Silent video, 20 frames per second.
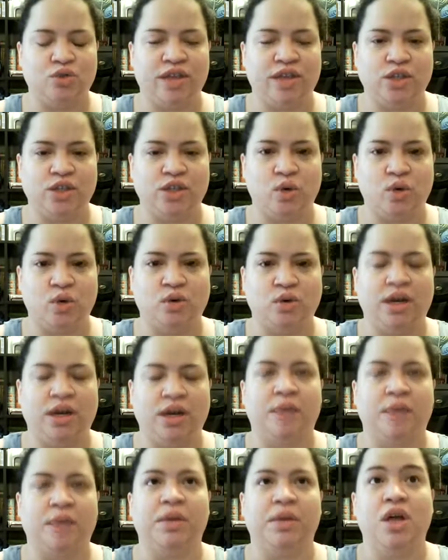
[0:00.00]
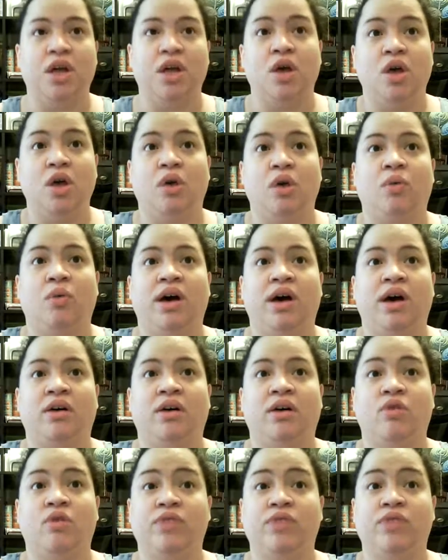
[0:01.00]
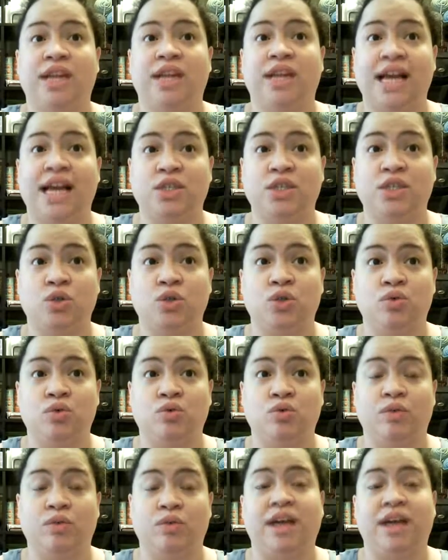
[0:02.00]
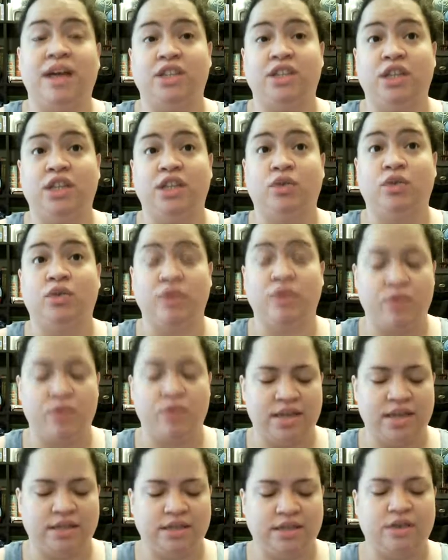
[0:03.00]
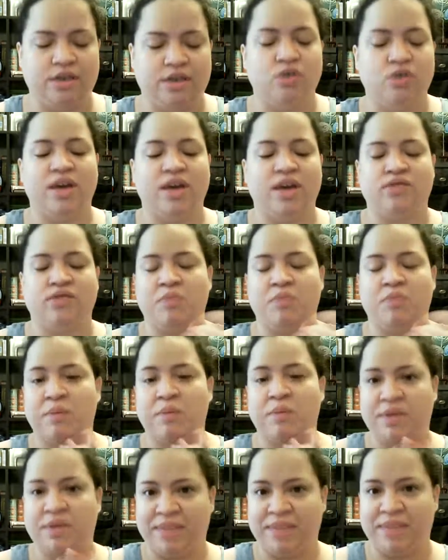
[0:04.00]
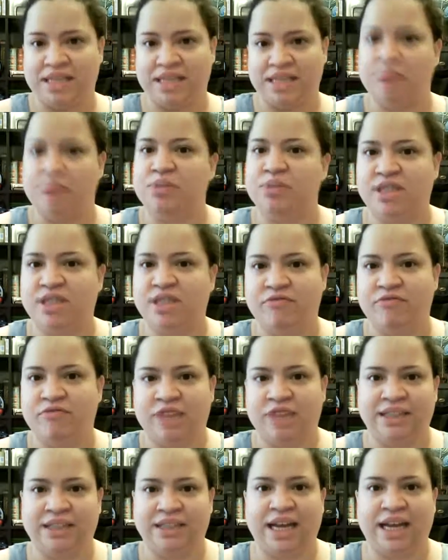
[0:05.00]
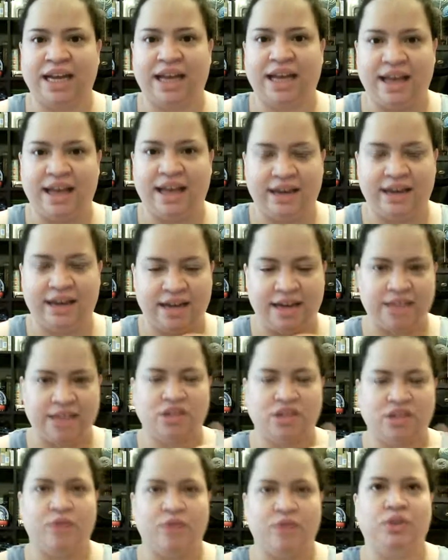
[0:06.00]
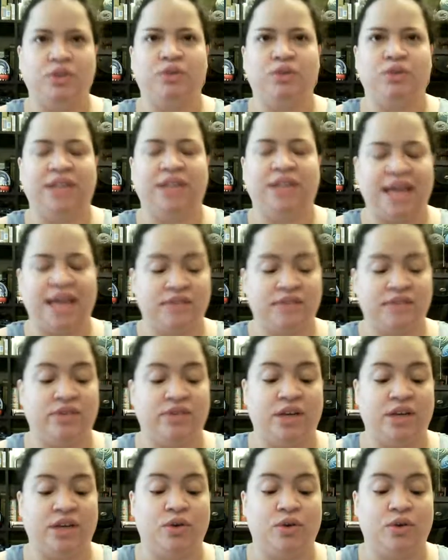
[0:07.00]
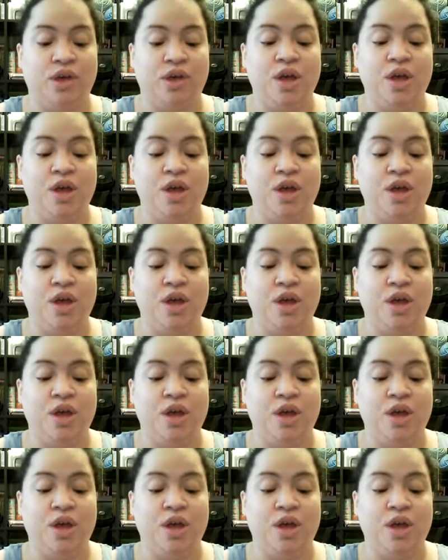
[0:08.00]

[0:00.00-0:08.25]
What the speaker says: Do they total up? Well, over the last 3 weeks, you guys remember my 10% ring that I had and I shared with you in the last video.